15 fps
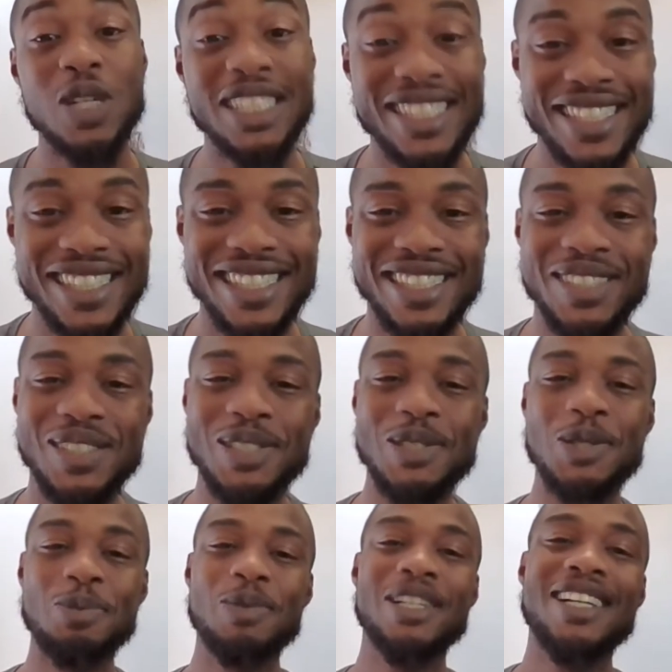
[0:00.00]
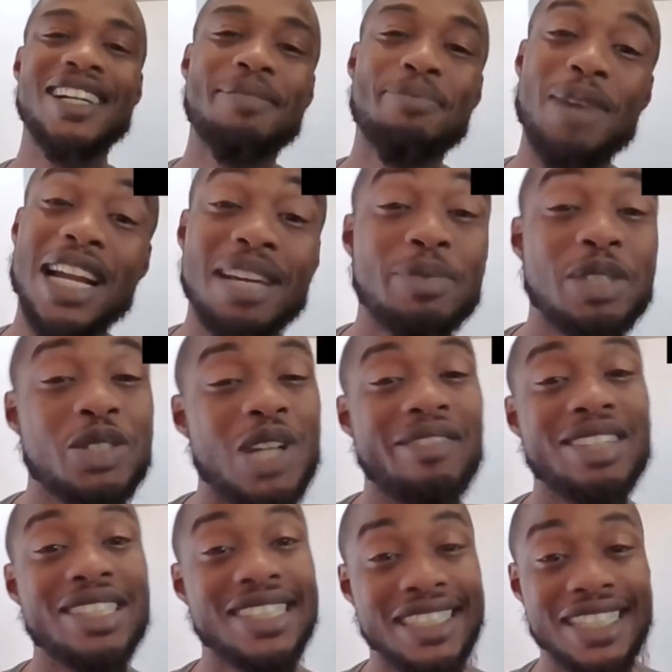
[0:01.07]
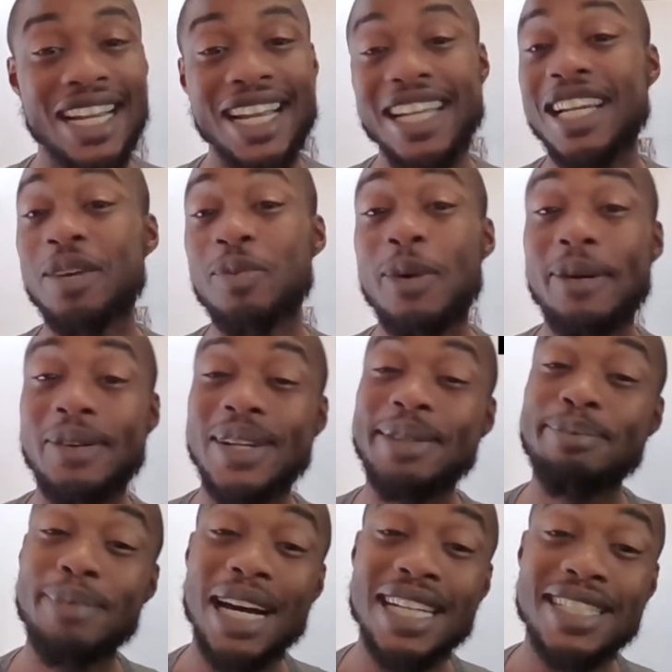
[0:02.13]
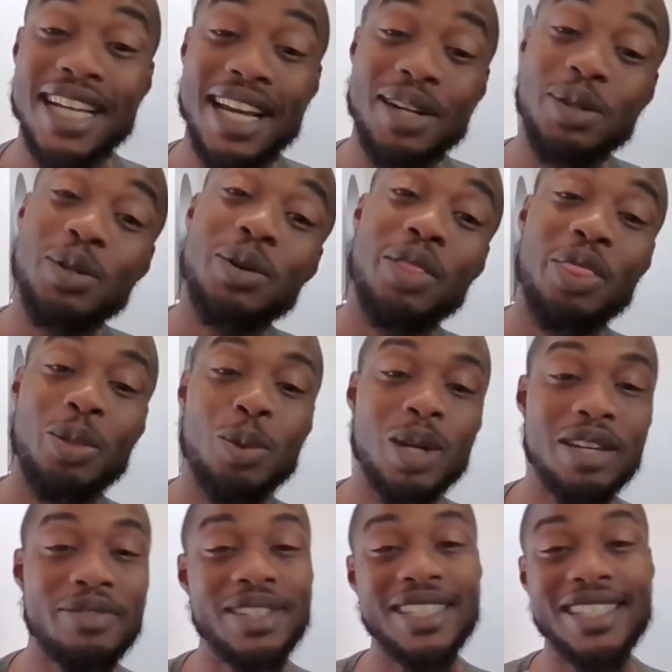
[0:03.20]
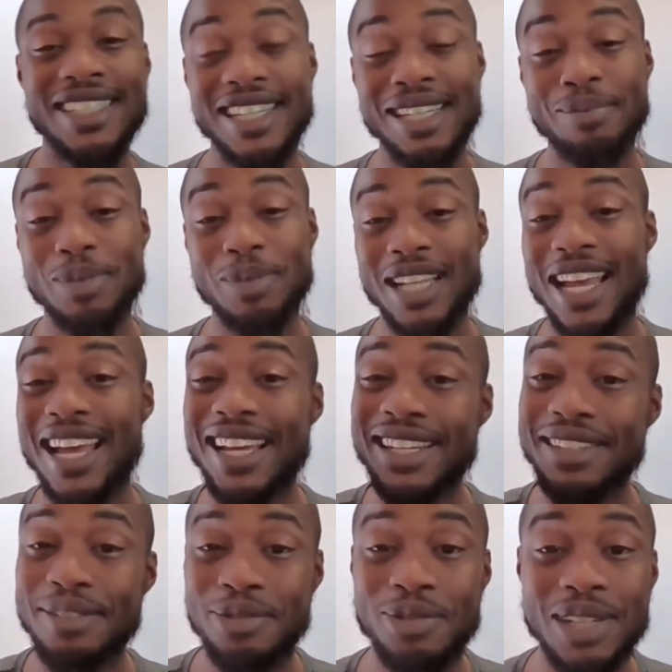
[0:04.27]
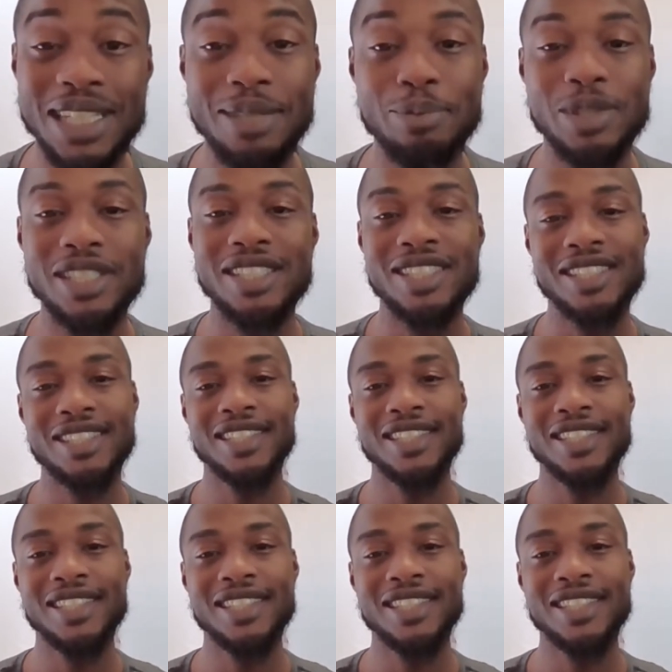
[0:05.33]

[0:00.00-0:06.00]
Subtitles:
What's good, YouTube? My name is Travis J, and welcome to my channel, Thrift, Tips, and Flips.